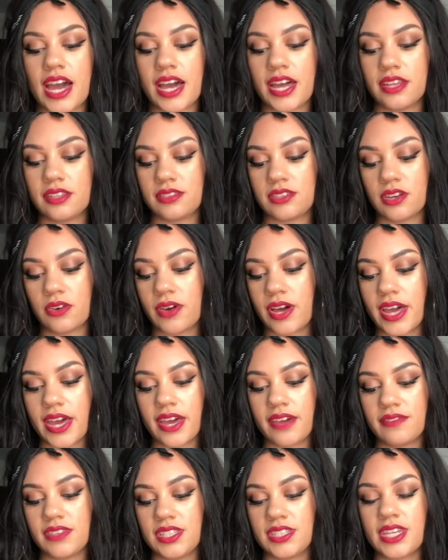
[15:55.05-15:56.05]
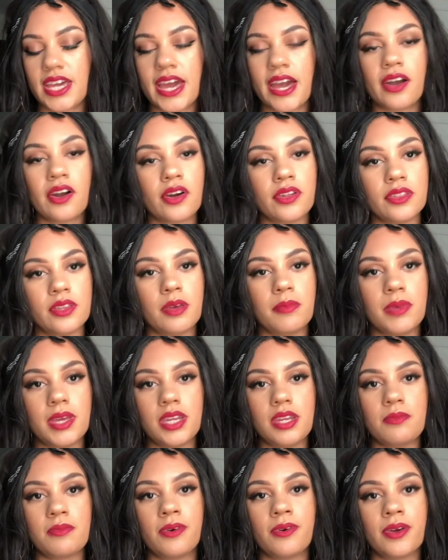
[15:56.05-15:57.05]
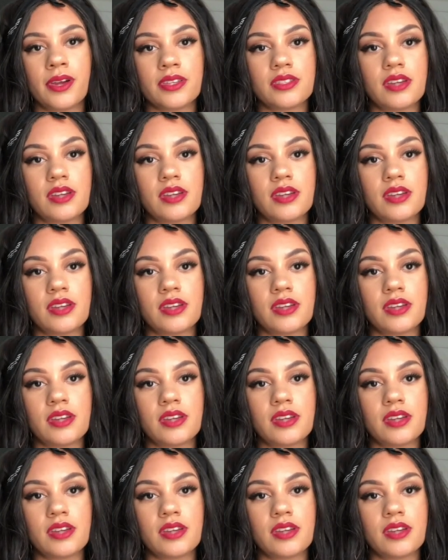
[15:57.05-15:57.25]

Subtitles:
I don't have the tag on them anymore,